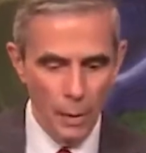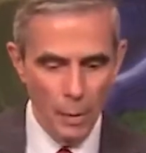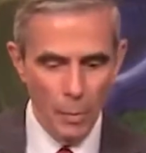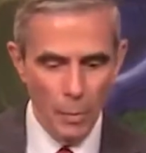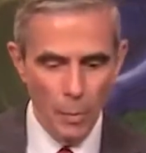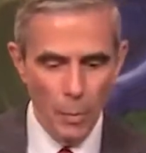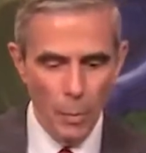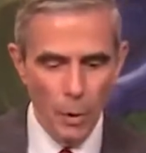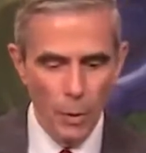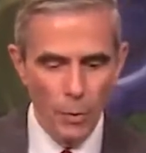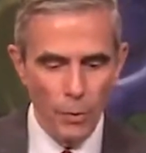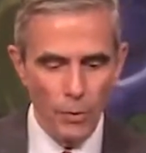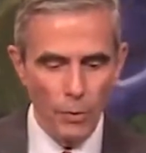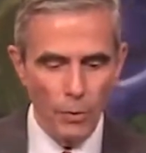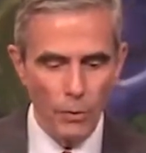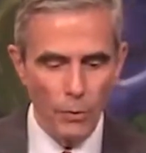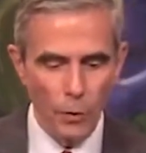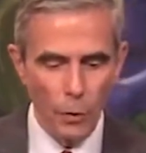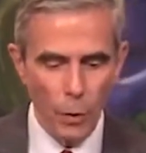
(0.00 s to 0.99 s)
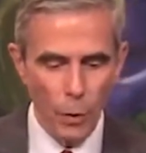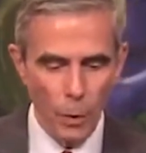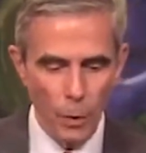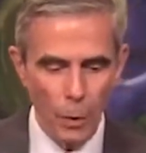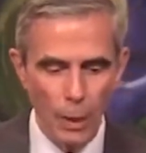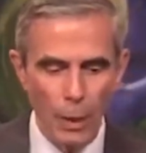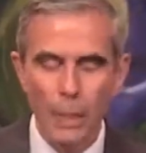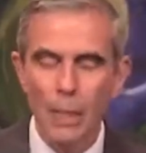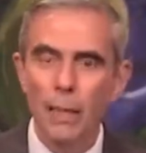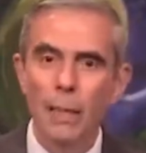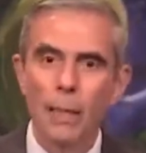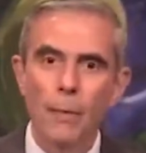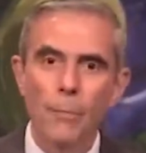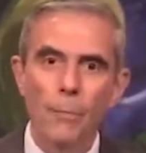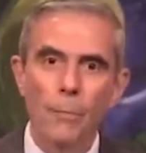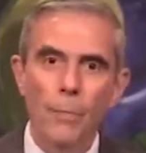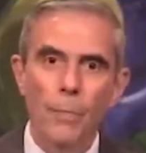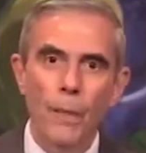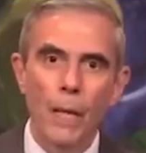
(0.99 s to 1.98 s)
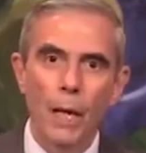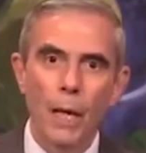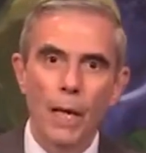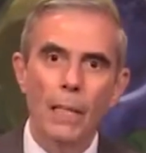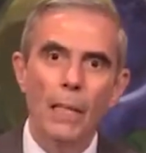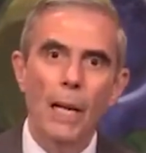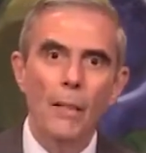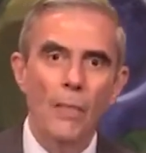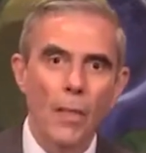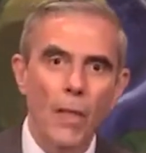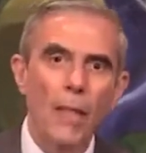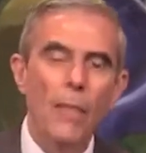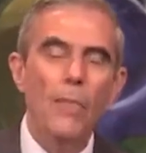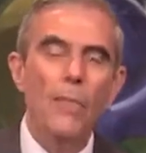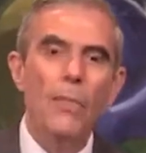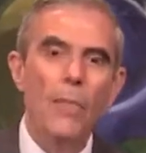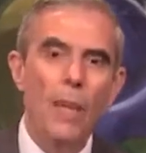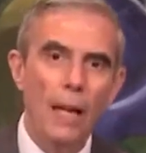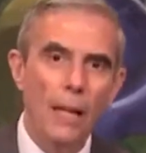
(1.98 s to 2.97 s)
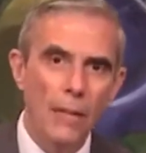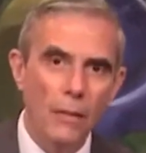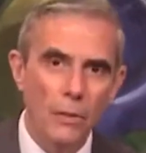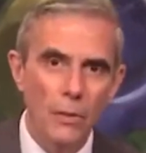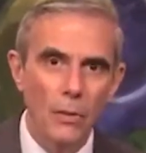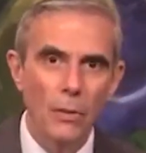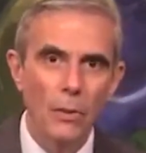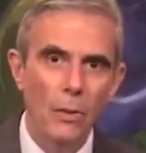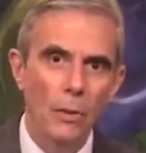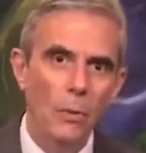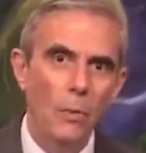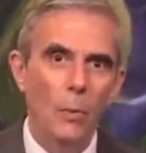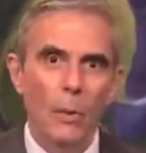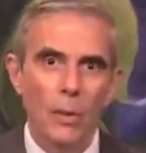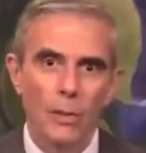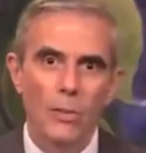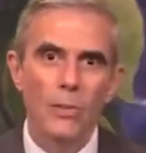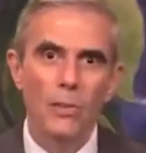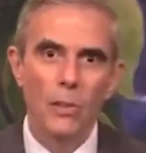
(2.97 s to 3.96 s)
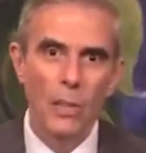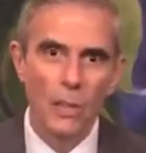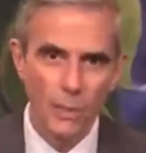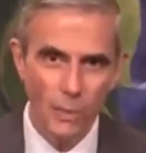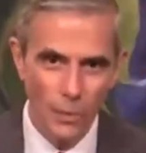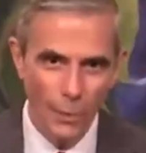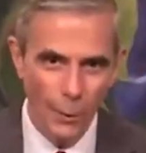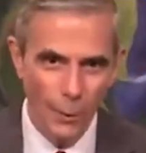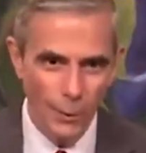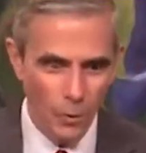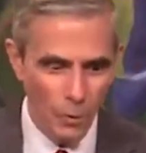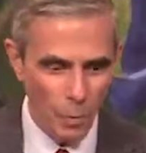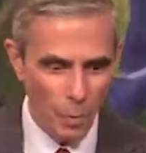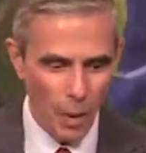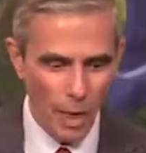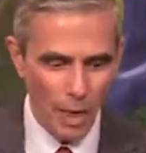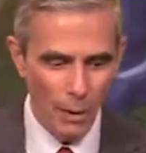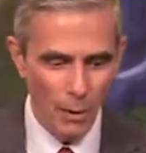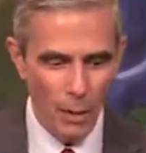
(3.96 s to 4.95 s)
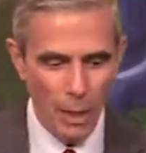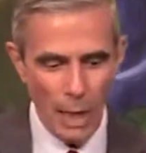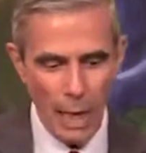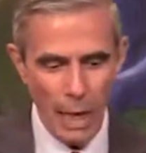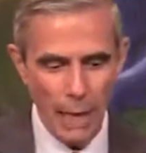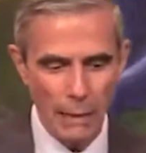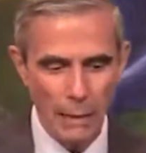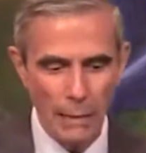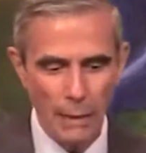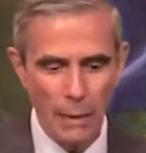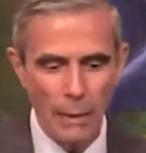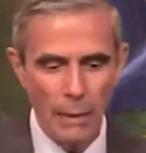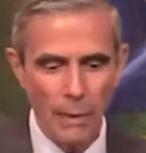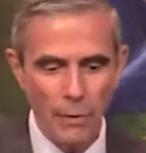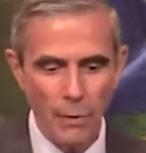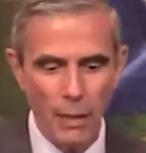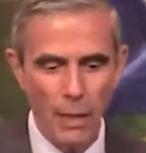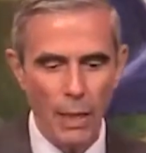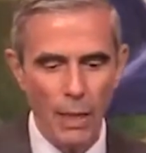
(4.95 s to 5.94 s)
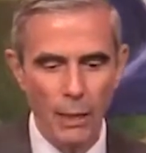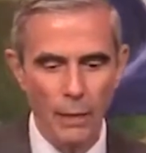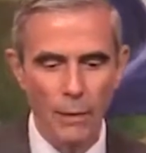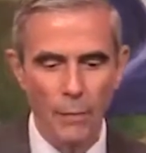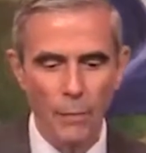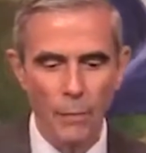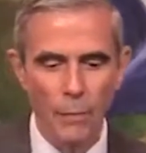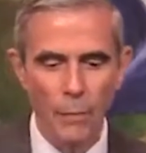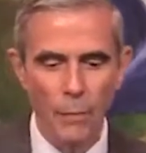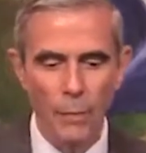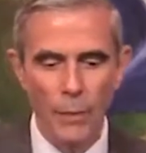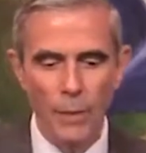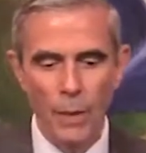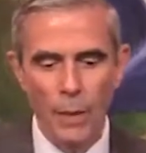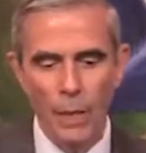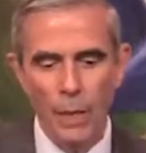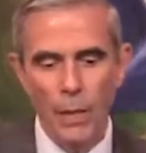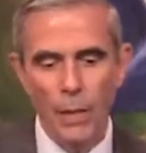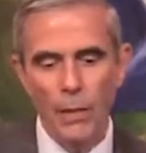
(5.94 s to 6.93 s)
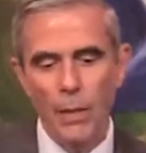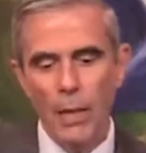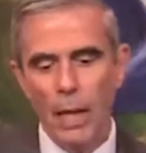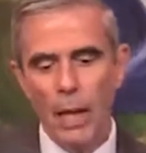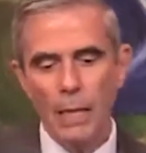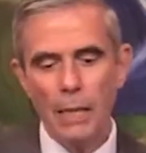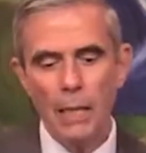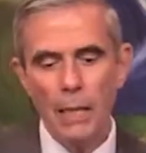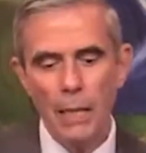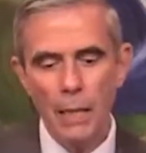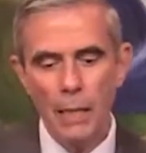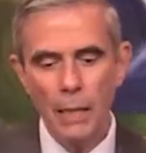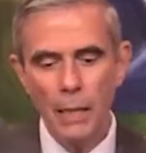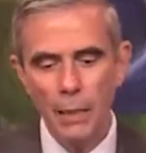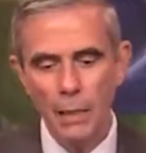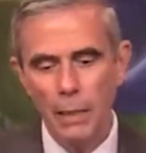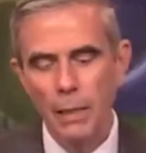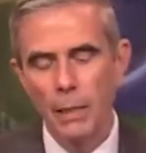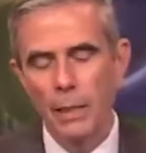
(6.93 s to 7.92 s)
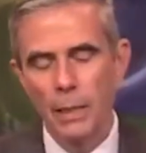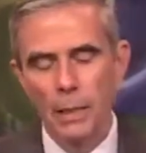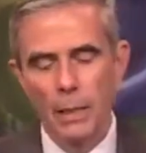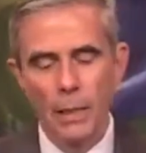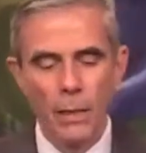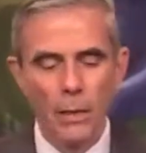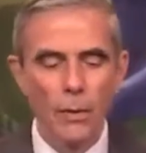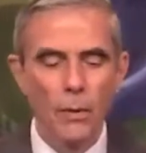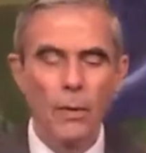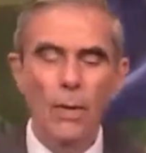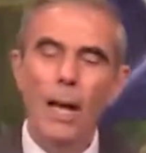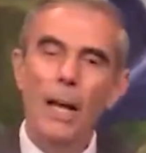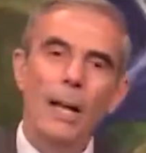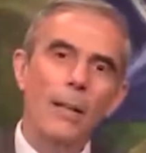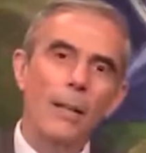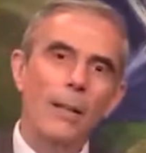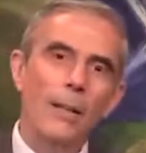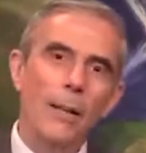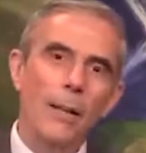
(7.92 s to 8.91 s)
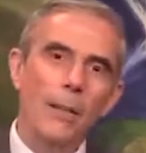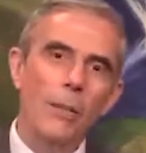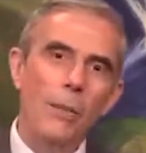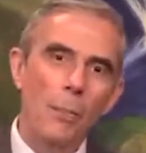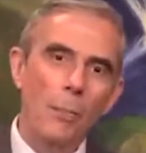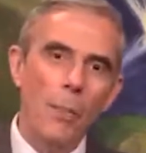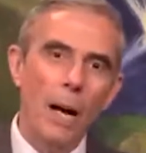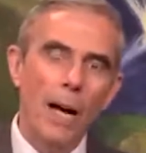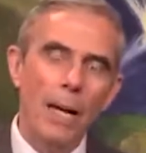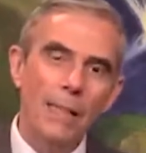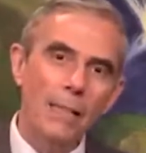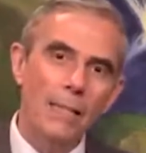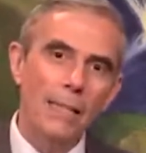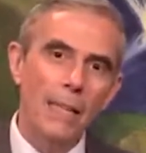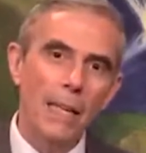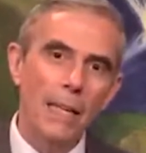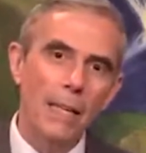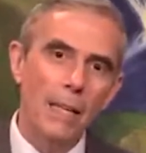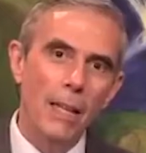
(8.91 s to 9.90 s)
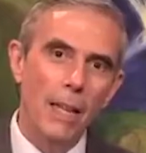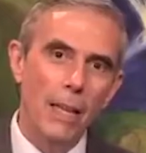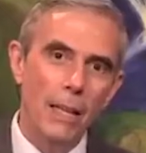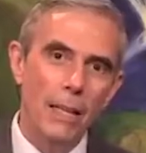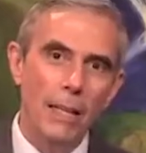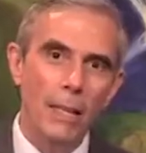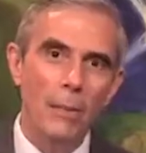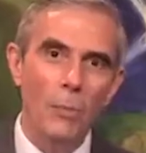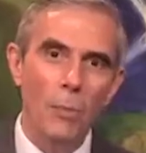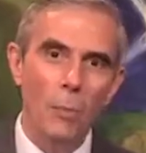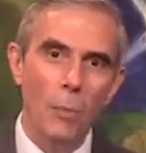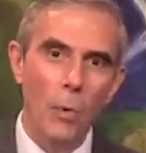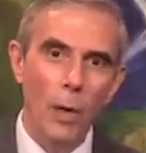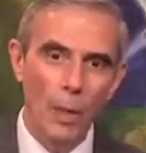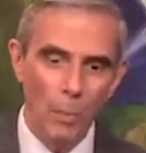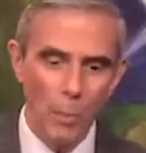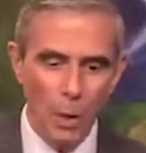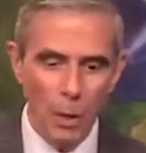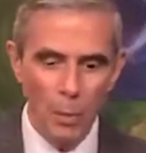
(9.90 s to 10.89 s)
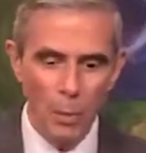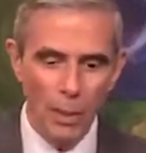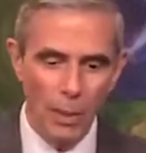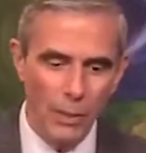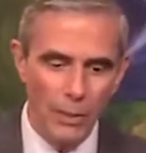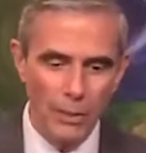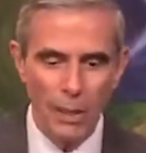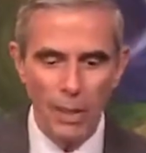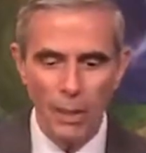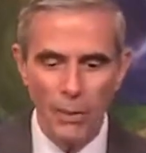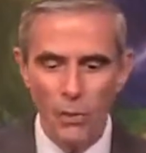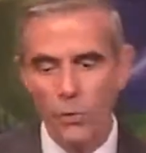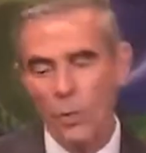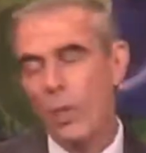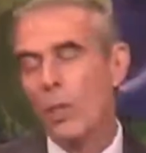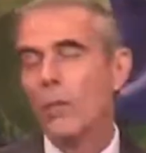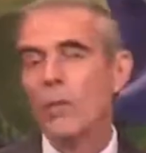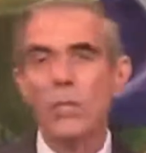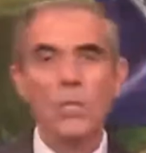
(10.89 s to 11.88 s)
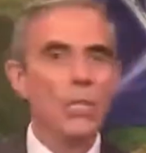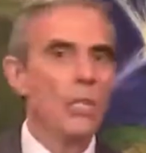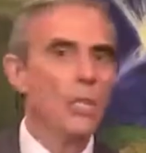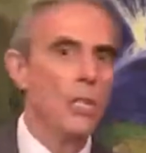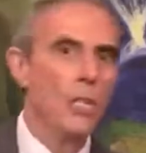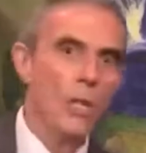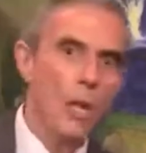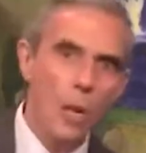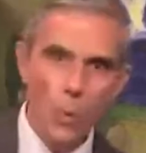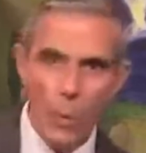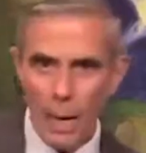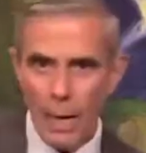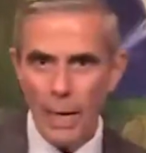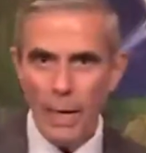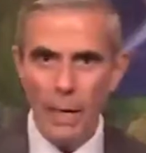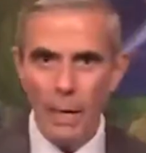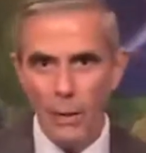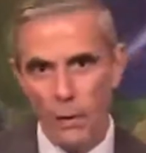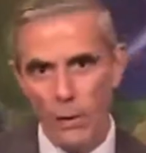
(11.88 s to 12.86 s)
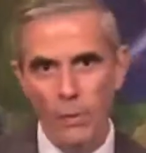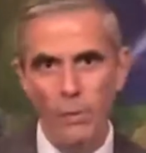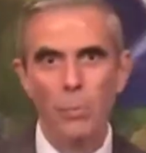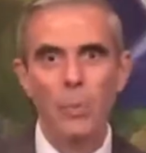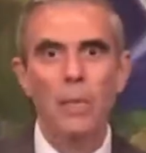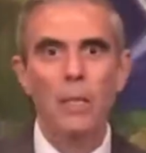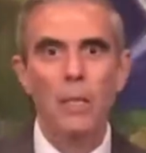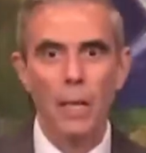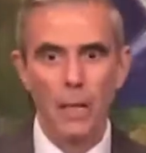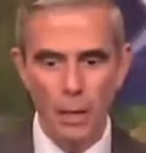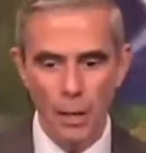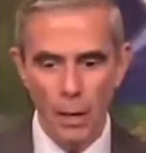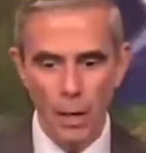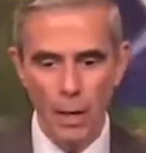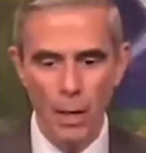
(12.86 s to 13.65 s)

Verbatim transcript: moves forward. And I think that's what's so inspiring and significant. The idea that the mindset that in one moment says, no way can this be done